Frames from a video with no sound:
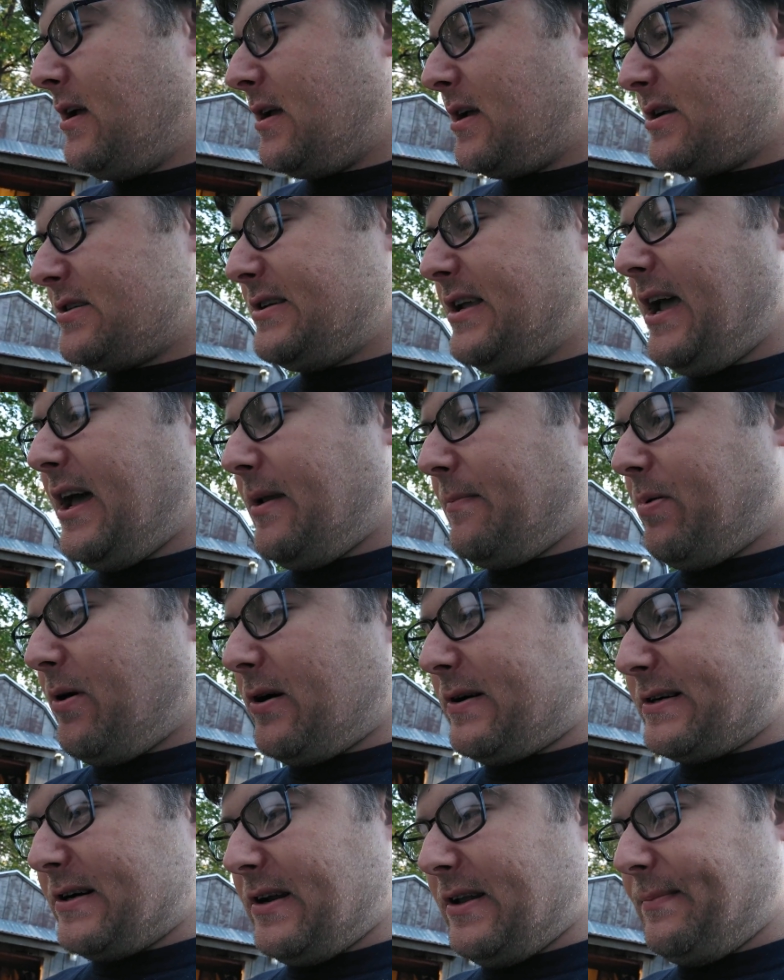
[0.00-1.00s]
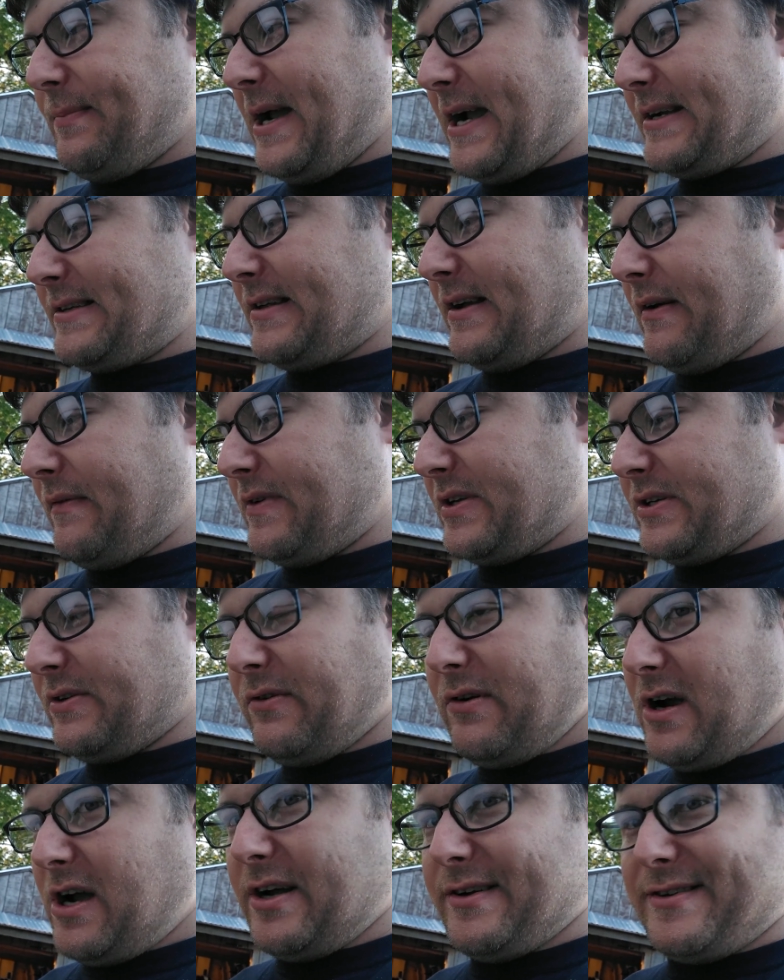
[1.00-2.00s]
because he had it parked on the backside of his
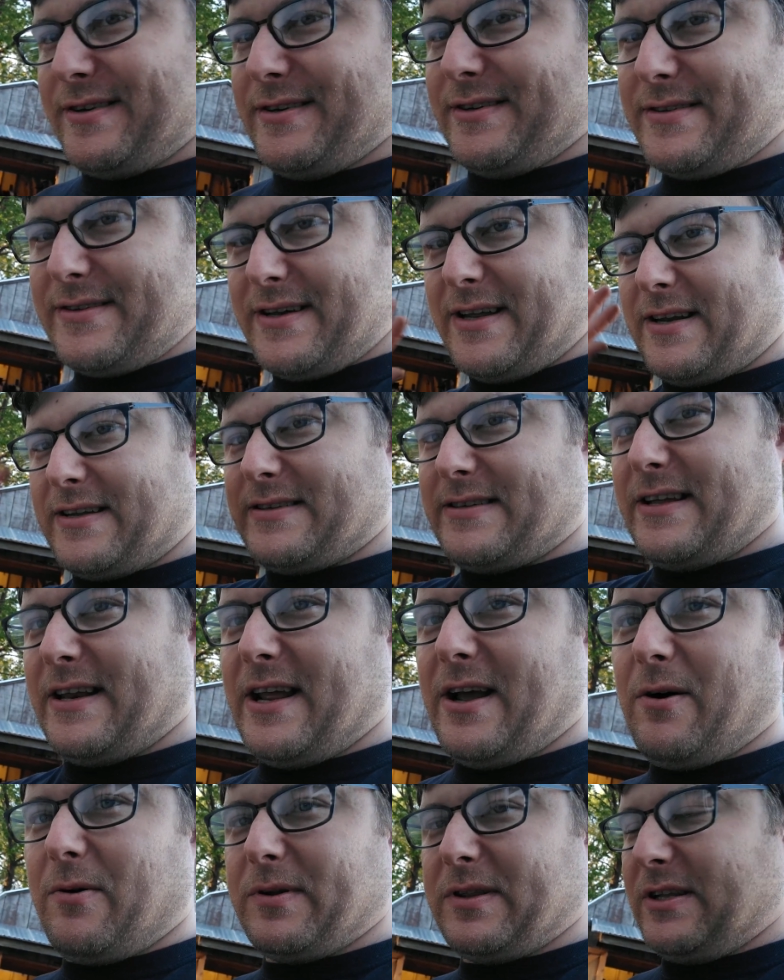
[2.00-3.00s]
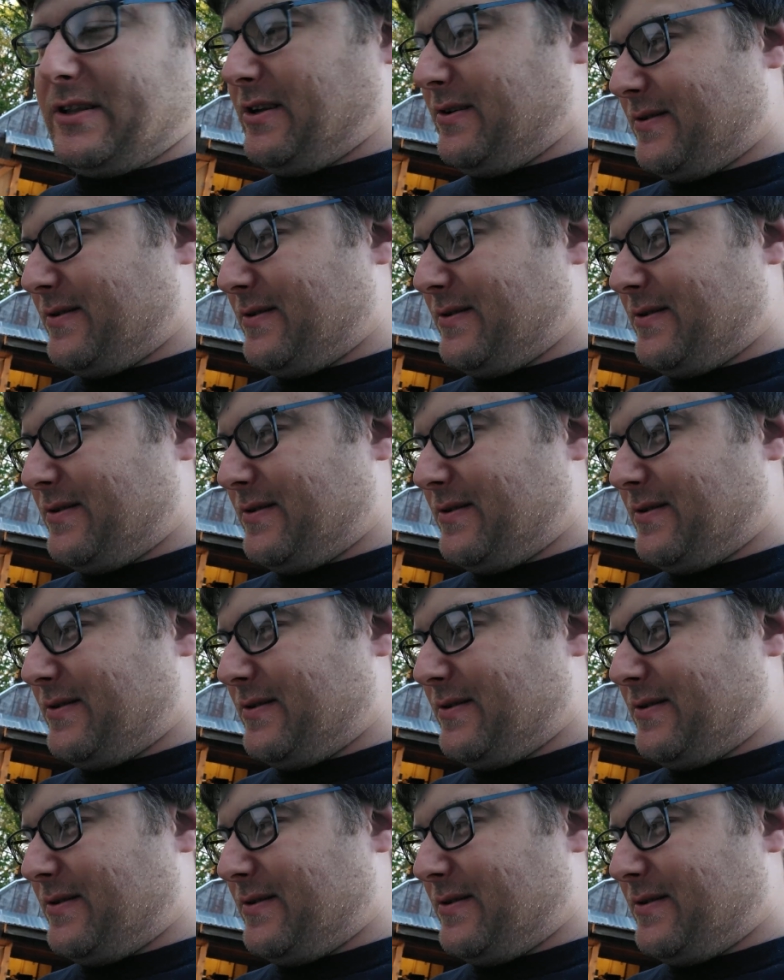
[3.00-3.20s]
garage and just kind of said hell with it.